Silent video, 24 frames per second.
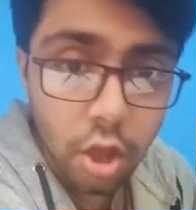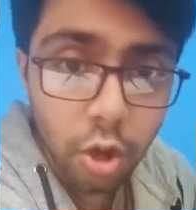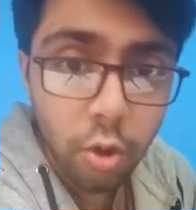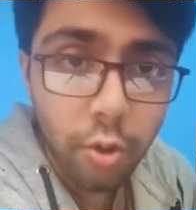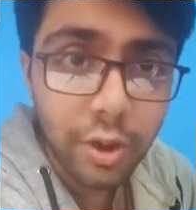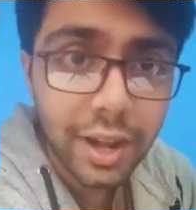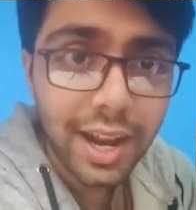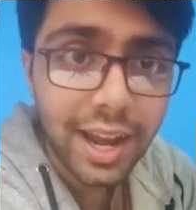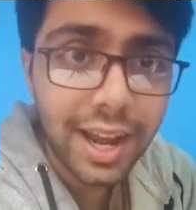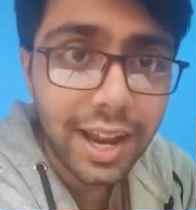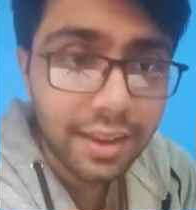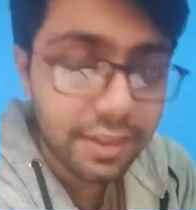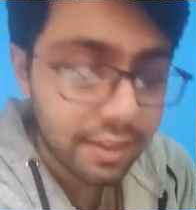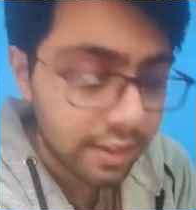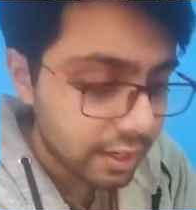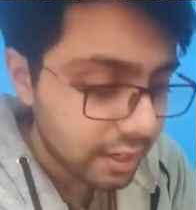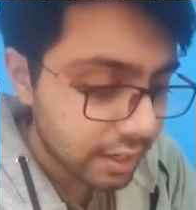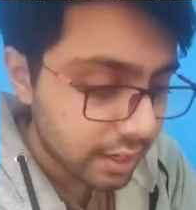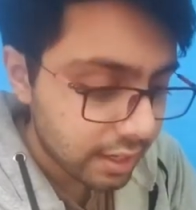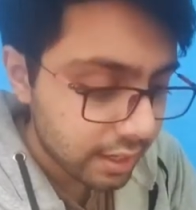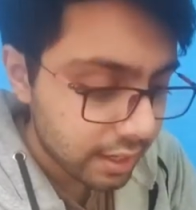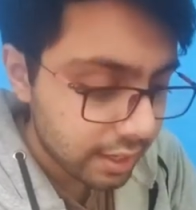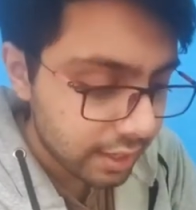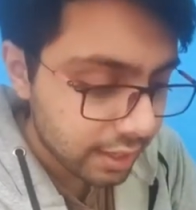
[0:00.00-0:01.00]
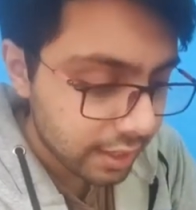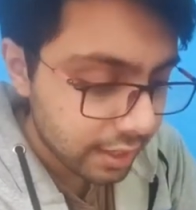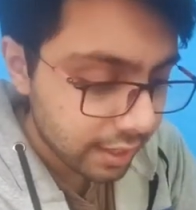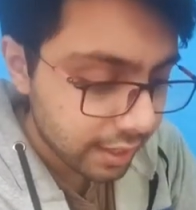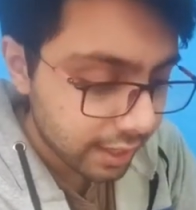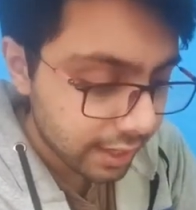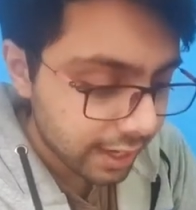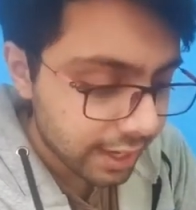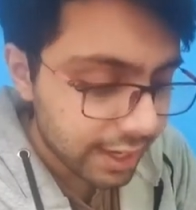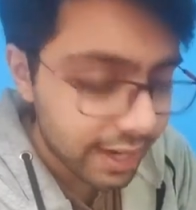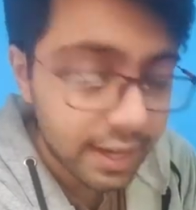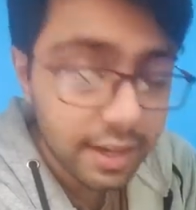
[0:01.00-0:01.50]
Okay, the answer here is
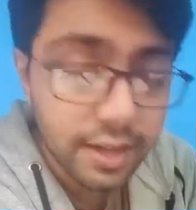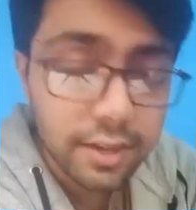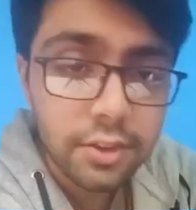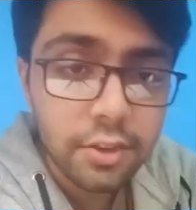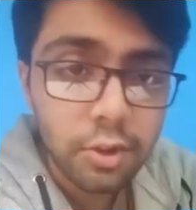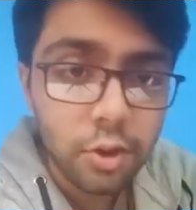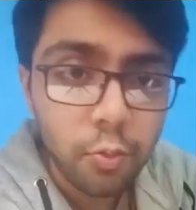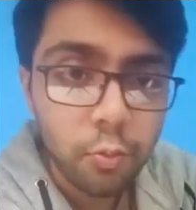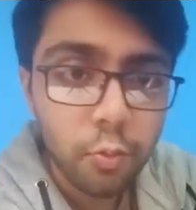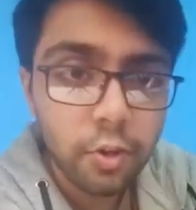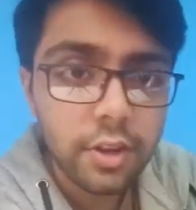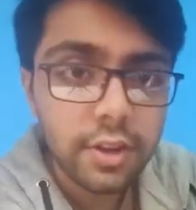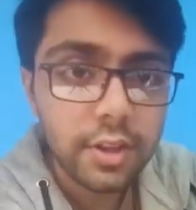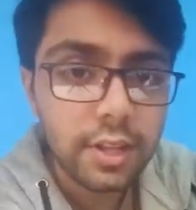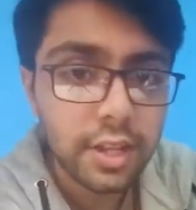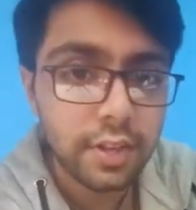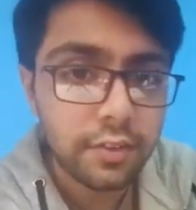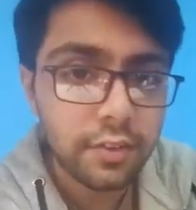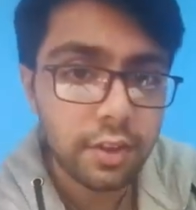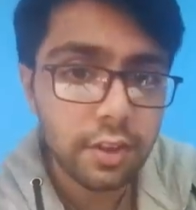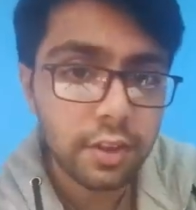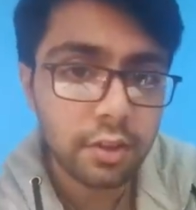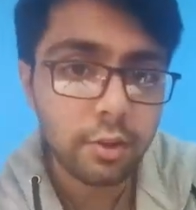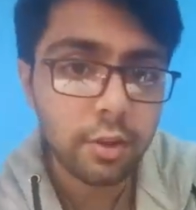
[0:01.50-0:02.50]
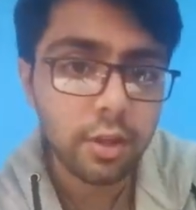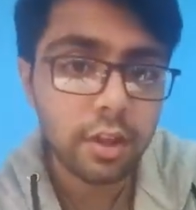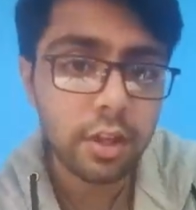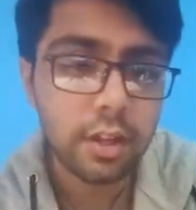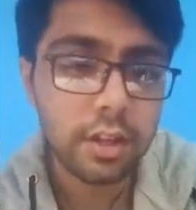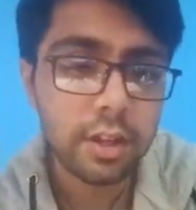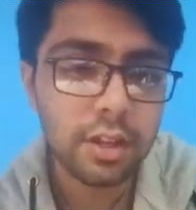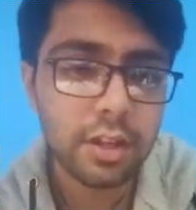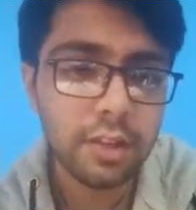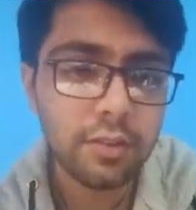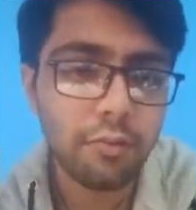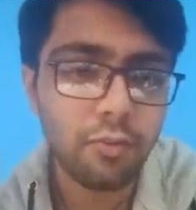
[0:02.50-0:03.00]
A, that is 0.7. So here
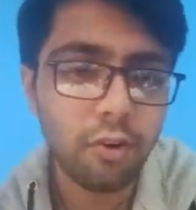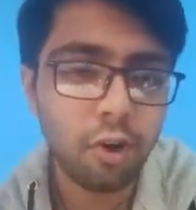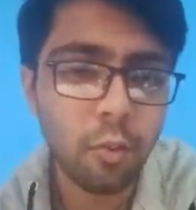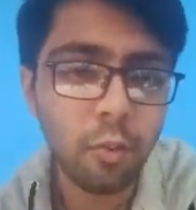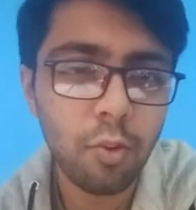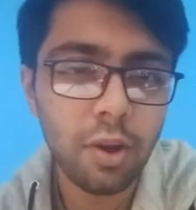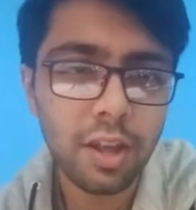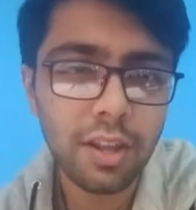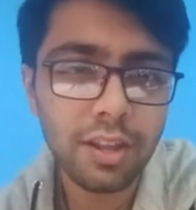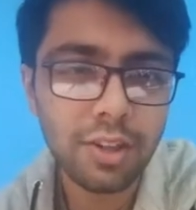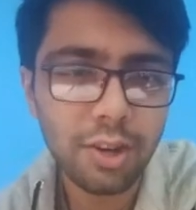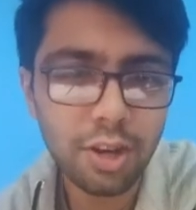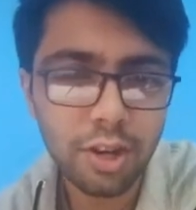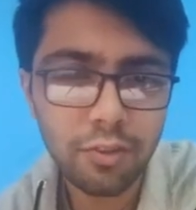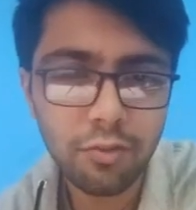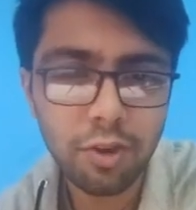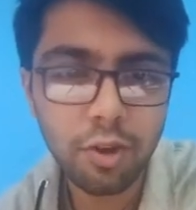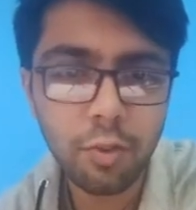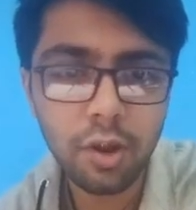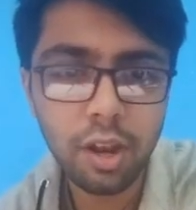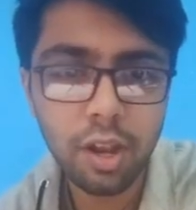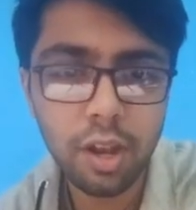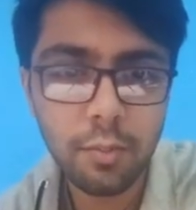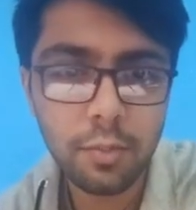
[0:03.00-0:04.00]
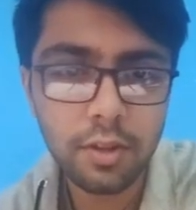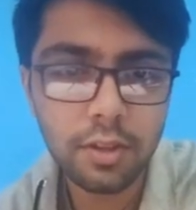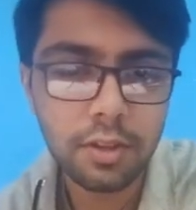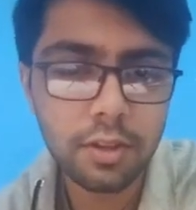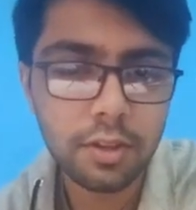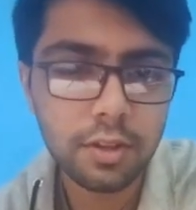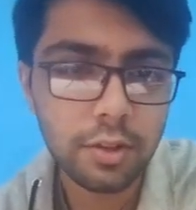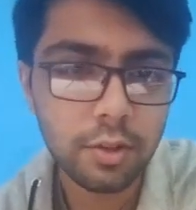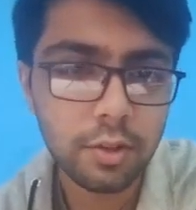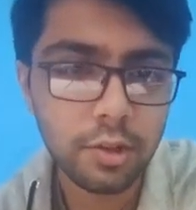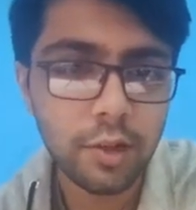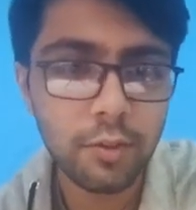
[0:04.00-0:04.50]
there is a formula. It's not a formula, but
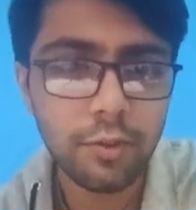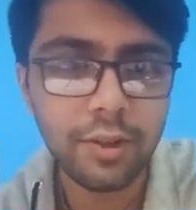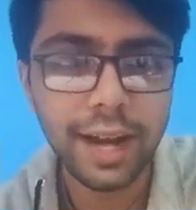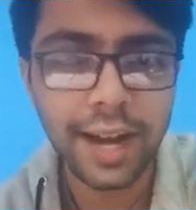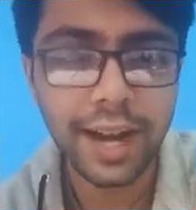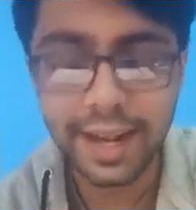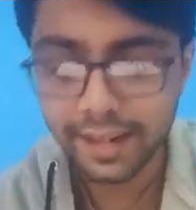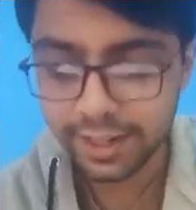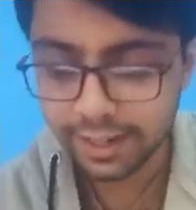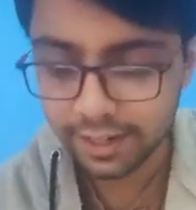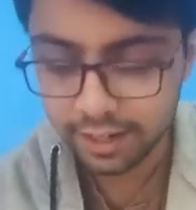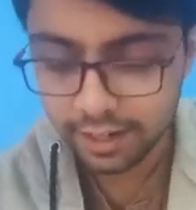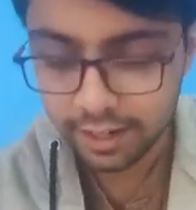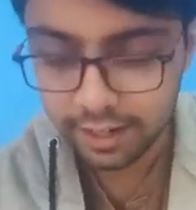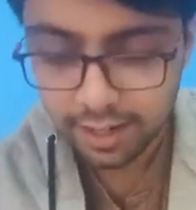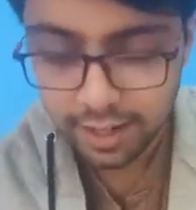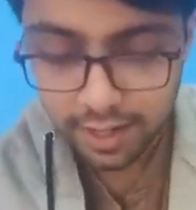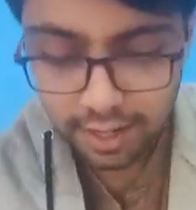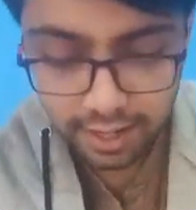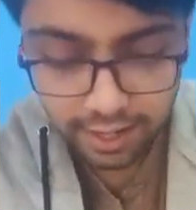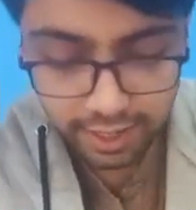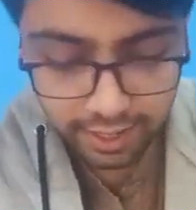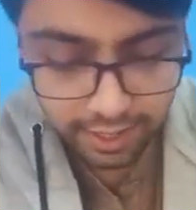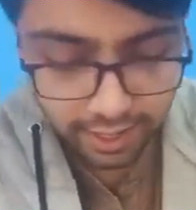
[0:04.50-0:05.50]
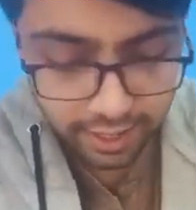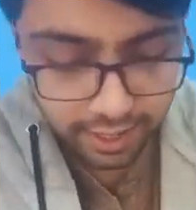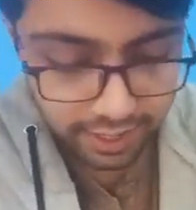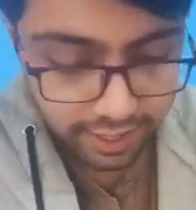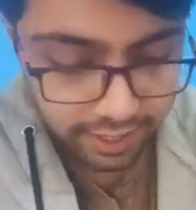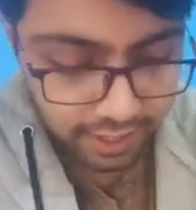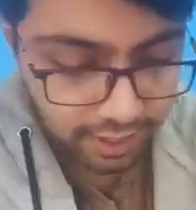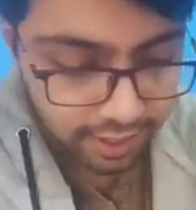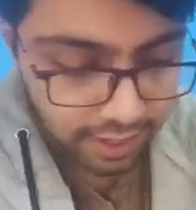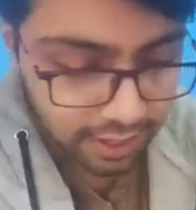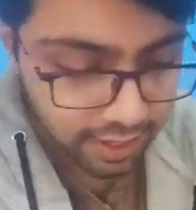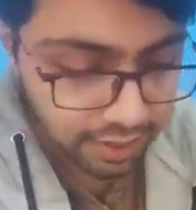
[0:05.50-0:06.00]
you have to add it.
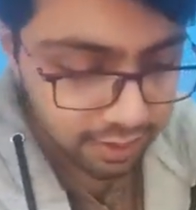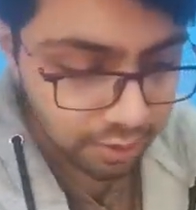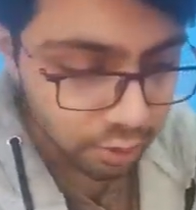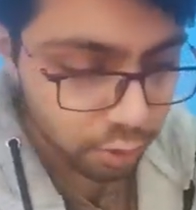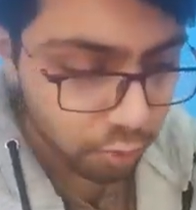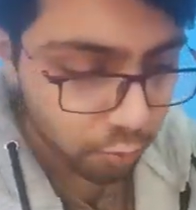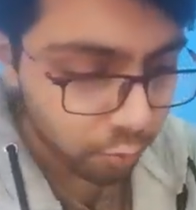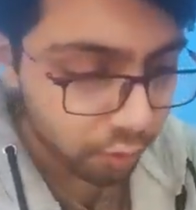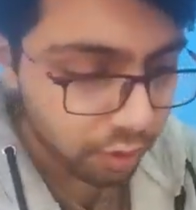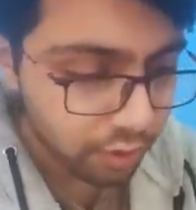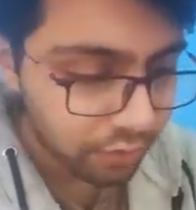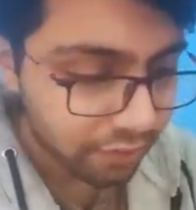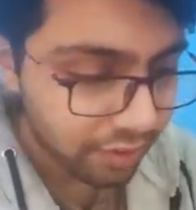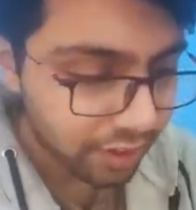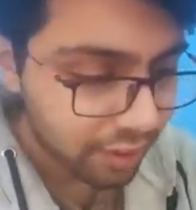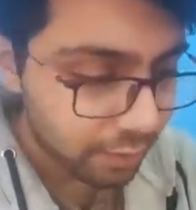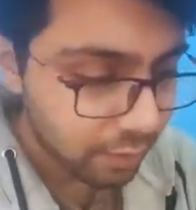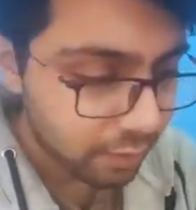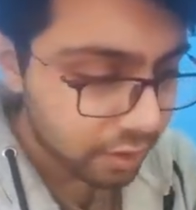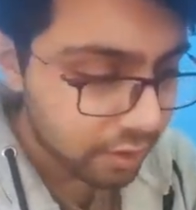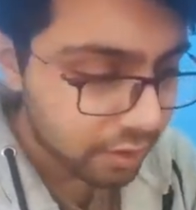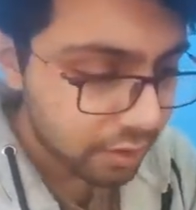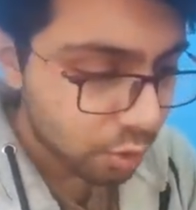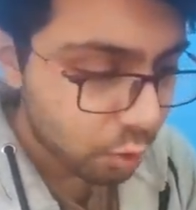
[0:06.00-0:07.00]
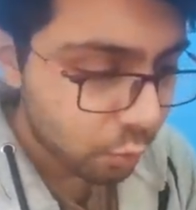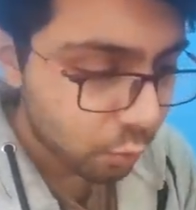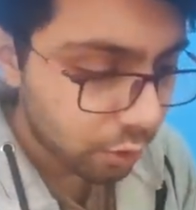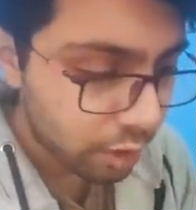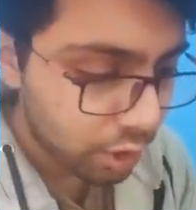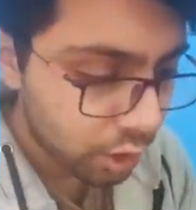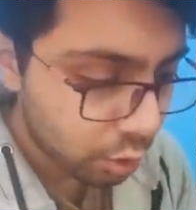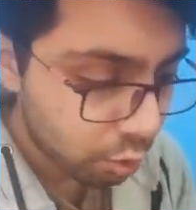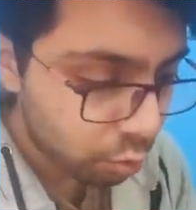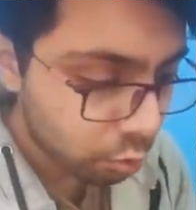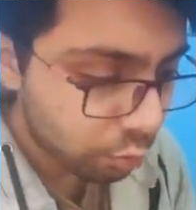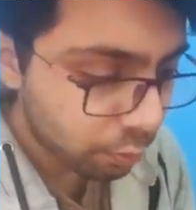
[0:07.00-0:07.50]
Like it's like 0.5 plus
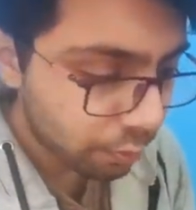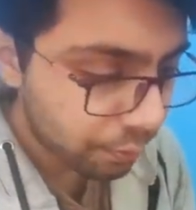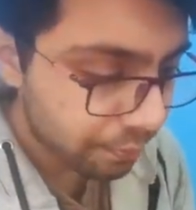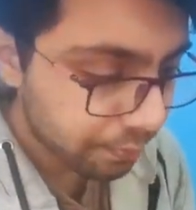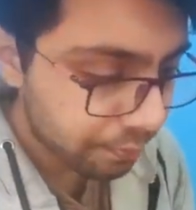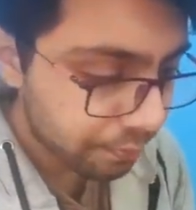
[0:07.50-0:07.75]
0.2.